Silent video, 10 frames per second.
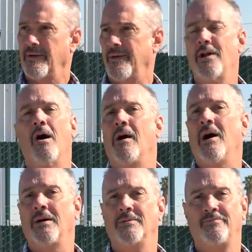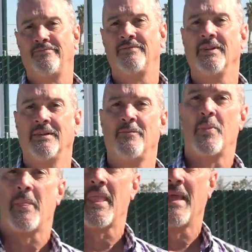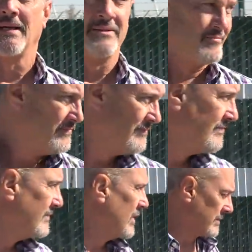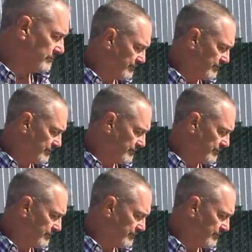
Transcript: No. No, dude. No, dude. Look.